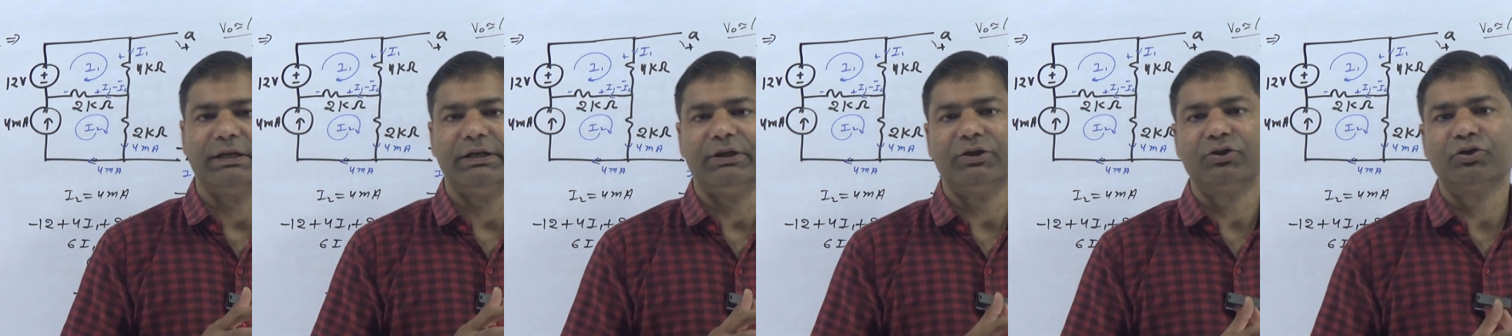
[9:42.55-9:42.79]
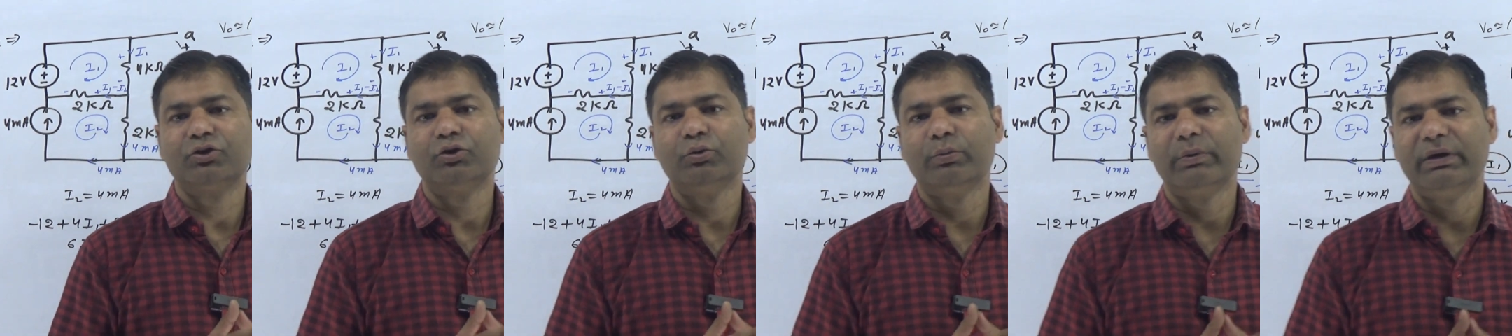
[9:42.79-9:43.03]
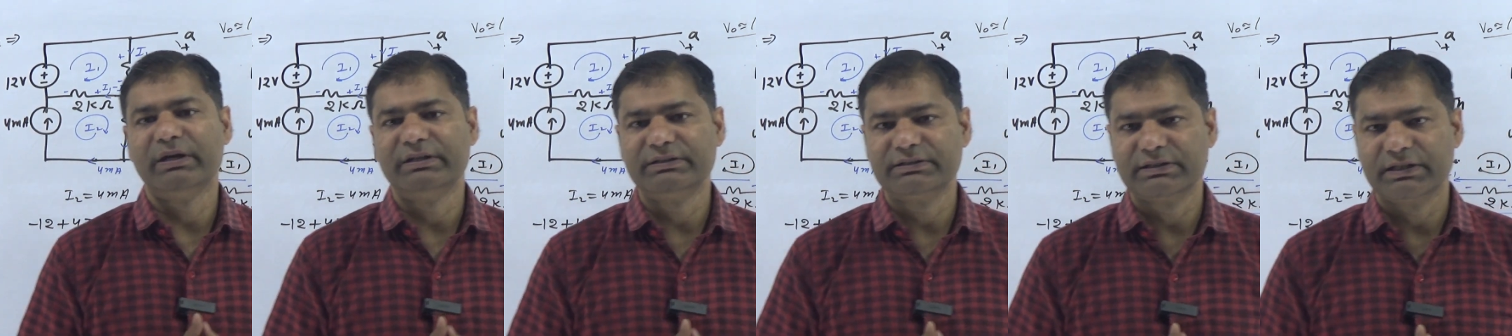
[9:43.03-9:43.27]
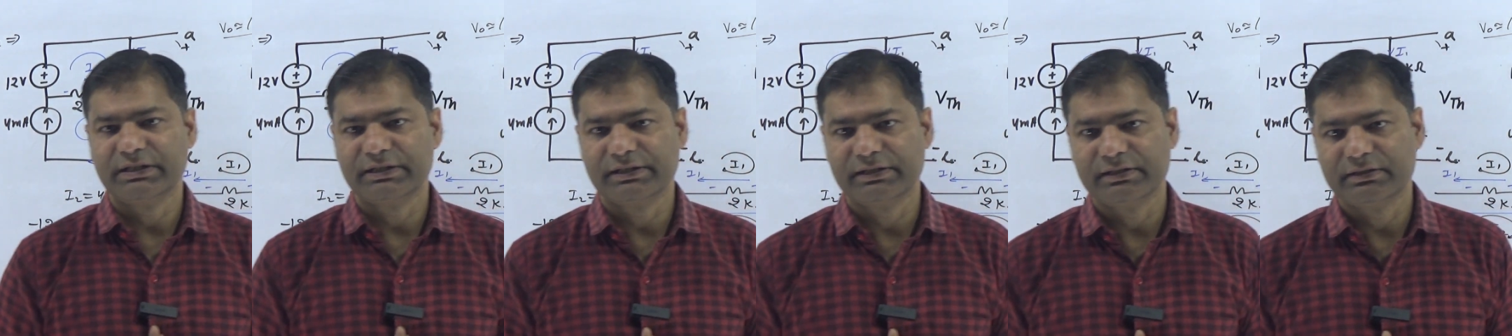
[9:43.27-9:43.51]
equivalent
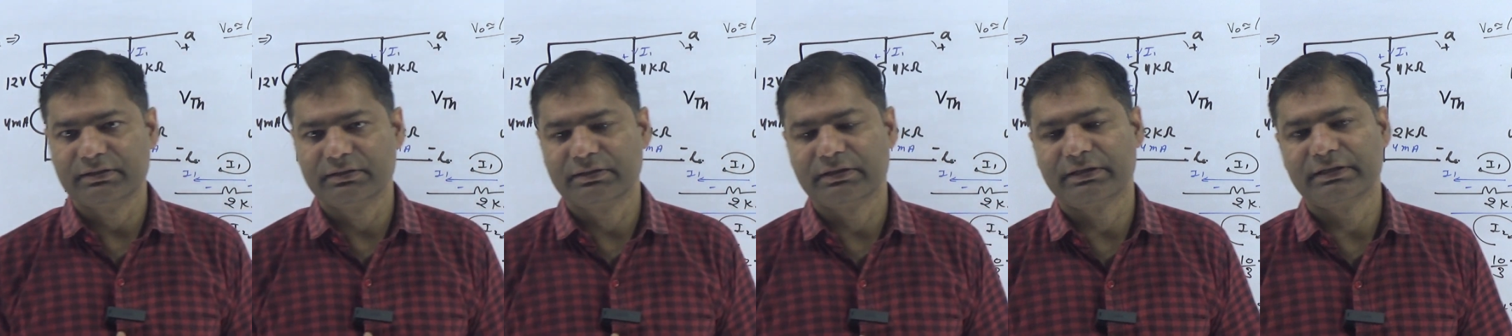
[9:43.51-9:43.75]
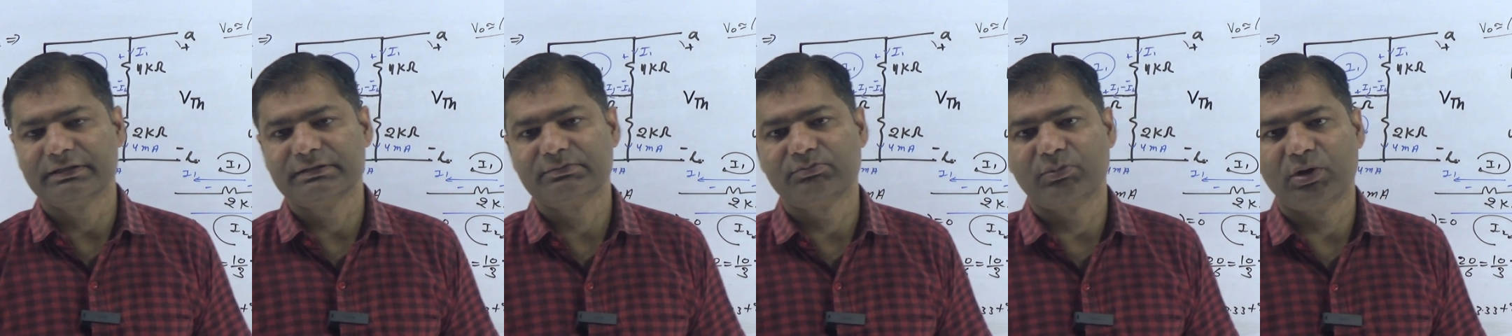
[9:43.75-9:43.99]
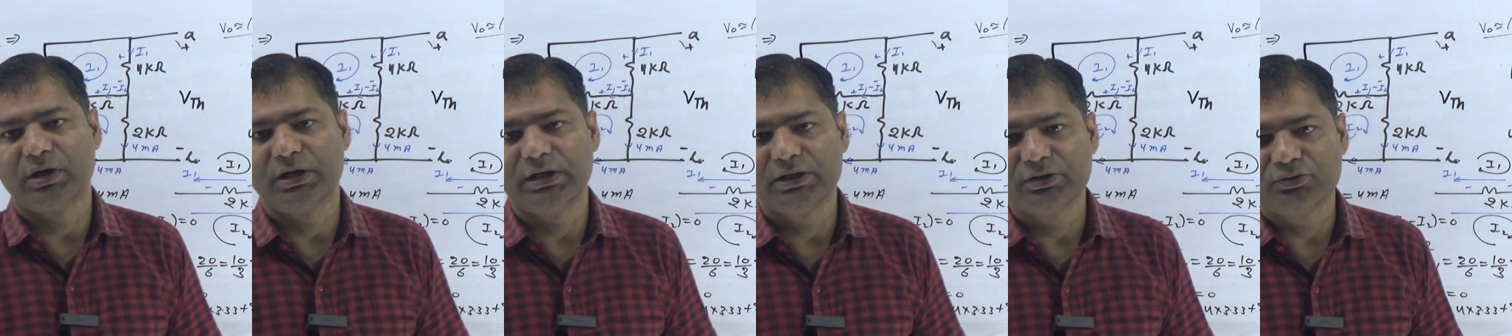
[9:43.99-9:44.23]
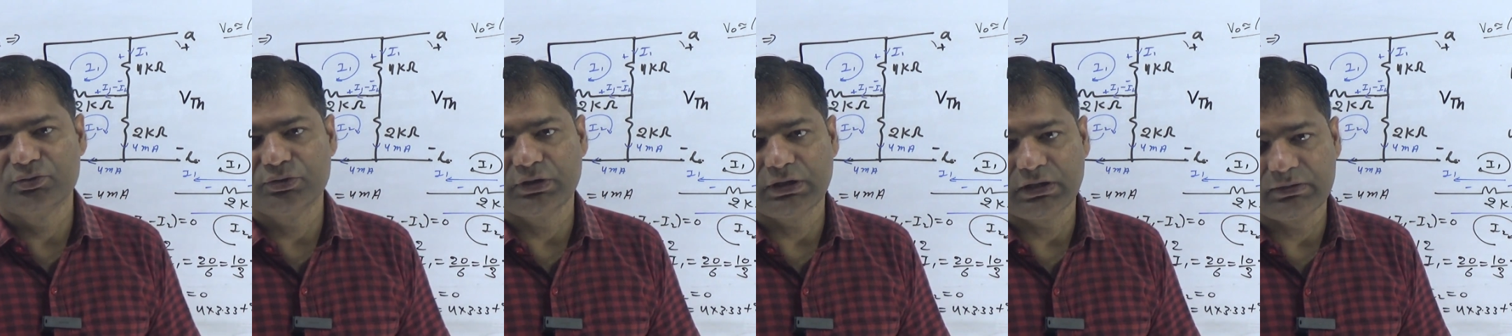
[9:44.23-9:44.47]
circuit
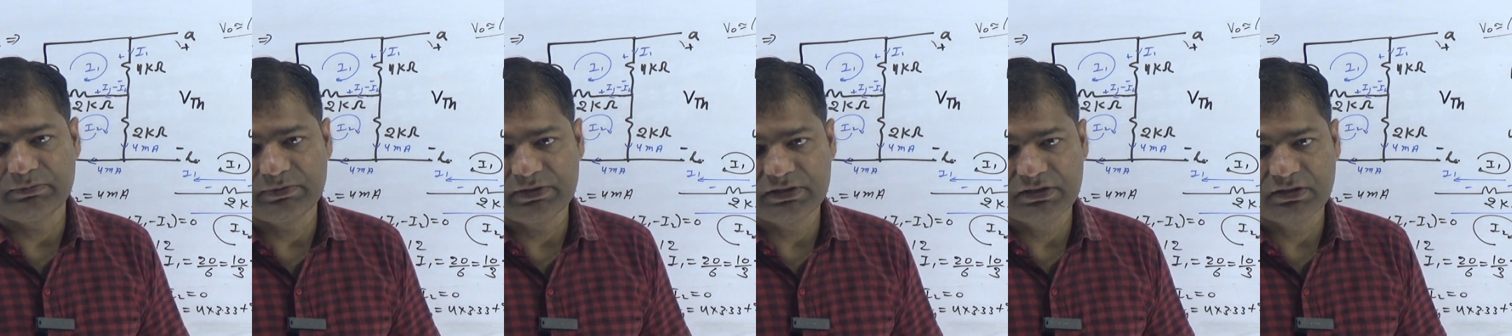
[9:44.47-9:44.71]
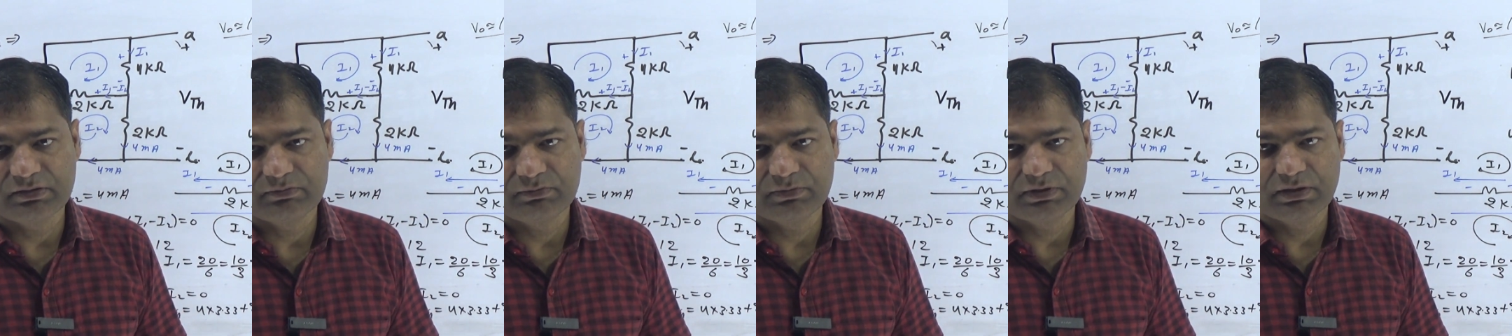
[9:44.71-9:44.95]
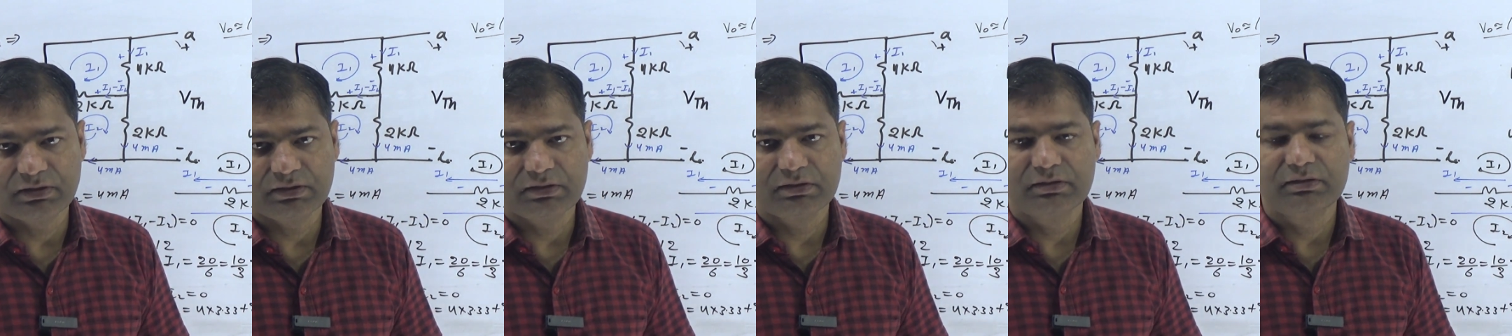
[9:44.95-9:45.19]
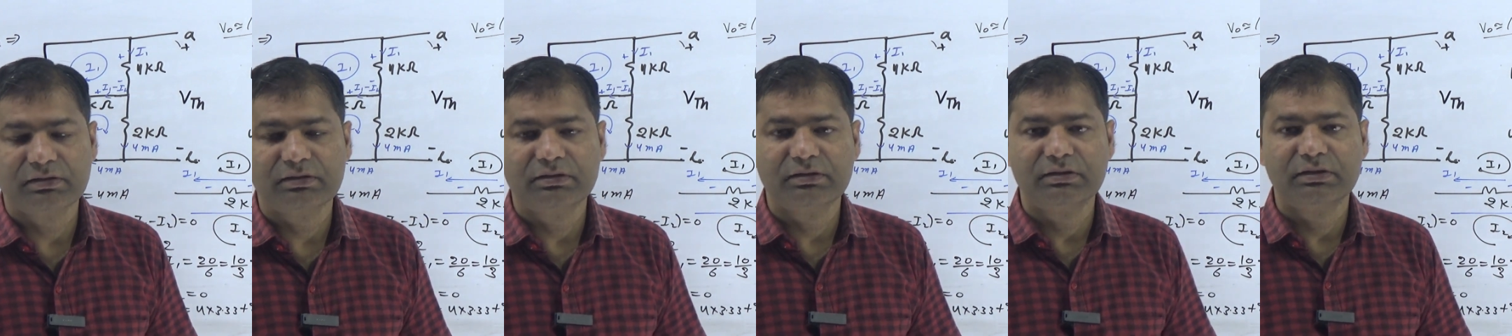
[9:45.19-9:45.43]
corresponding to AB terminal.
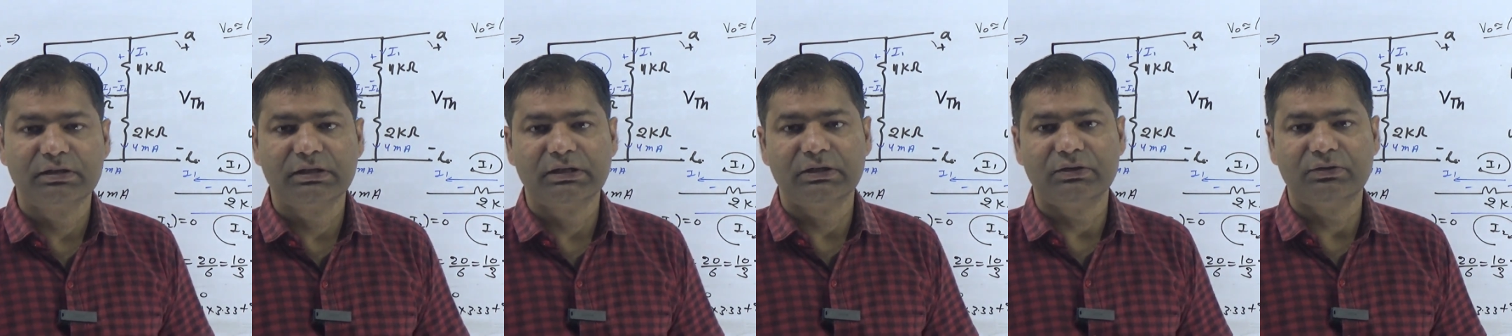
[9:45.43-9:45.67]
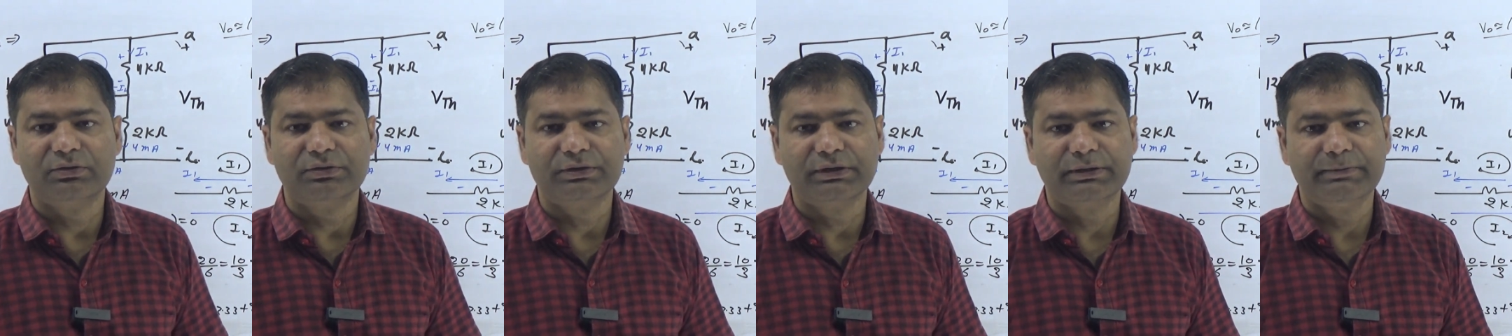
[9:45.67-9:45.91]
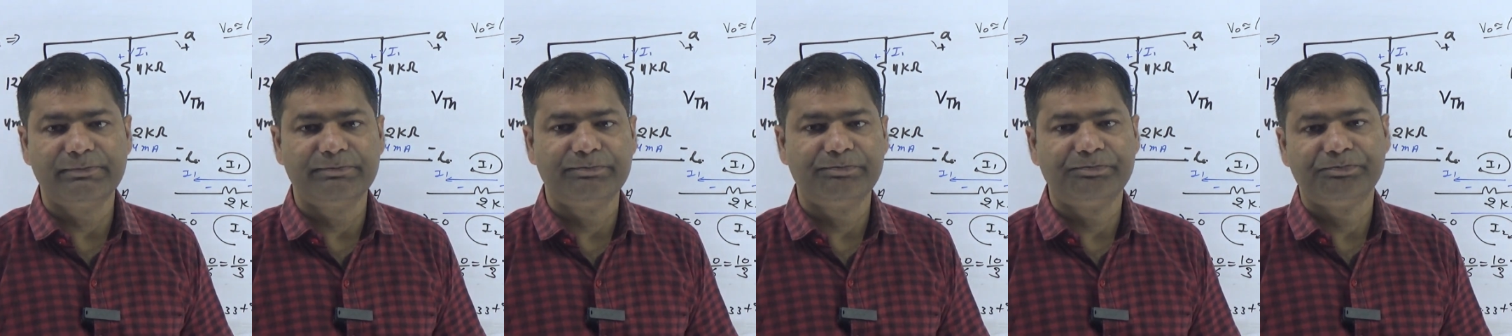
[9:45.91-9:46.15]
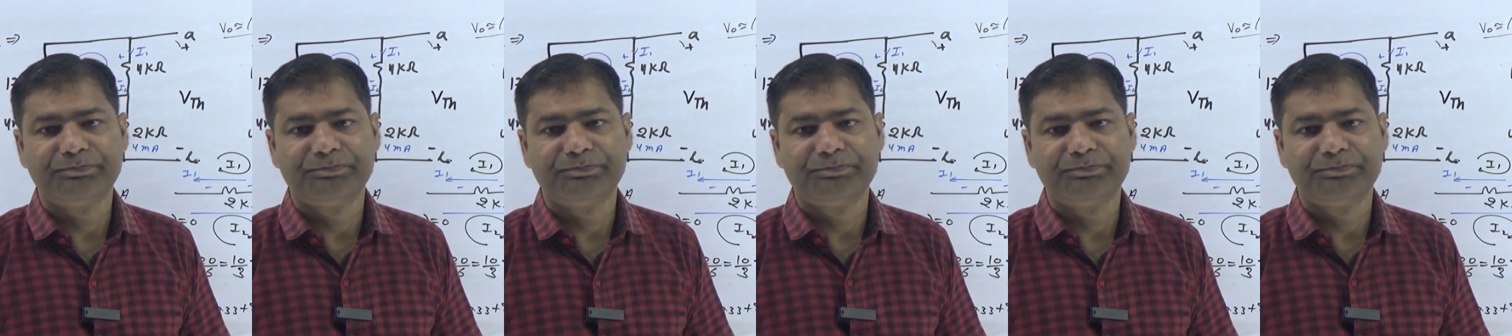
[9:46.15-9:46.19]
Okay,